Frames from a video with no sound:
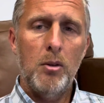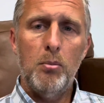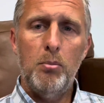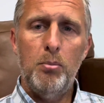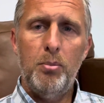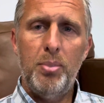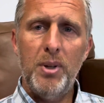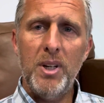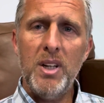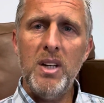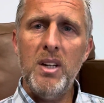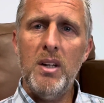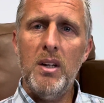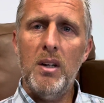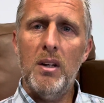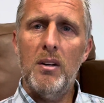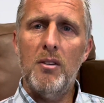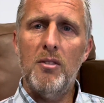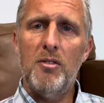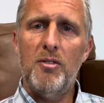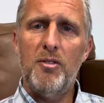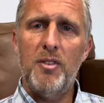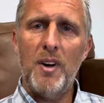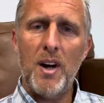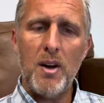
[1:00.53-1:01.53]
Be
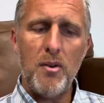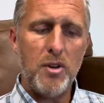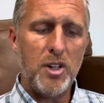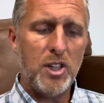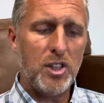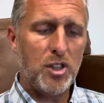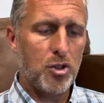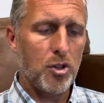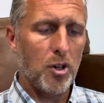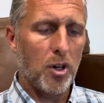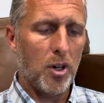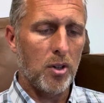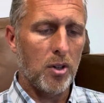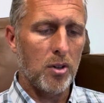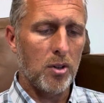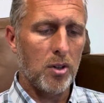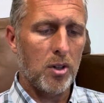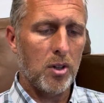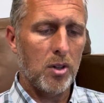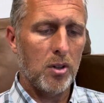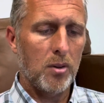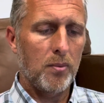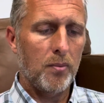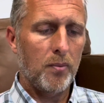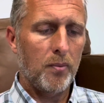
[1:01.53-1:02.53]
very strong.
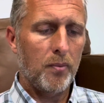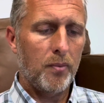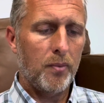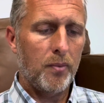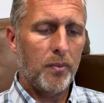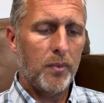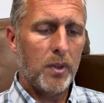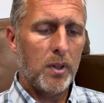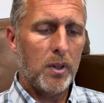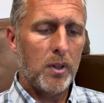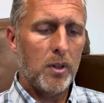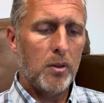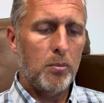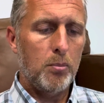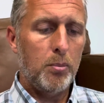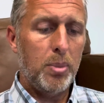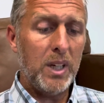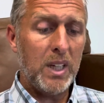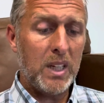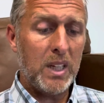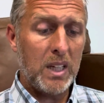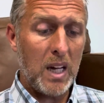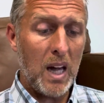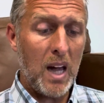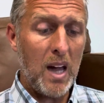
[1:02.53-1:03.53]

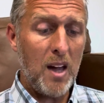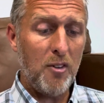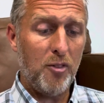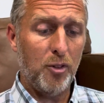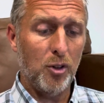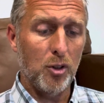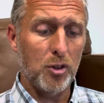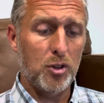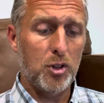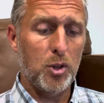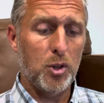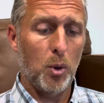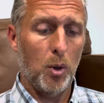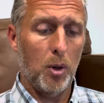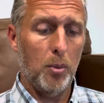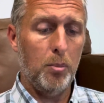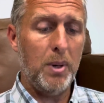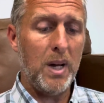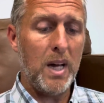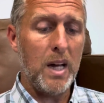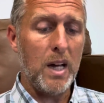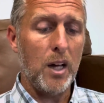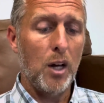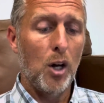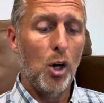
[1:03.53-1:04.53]
Be careful to
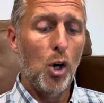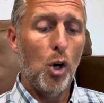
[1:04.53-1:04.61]
obey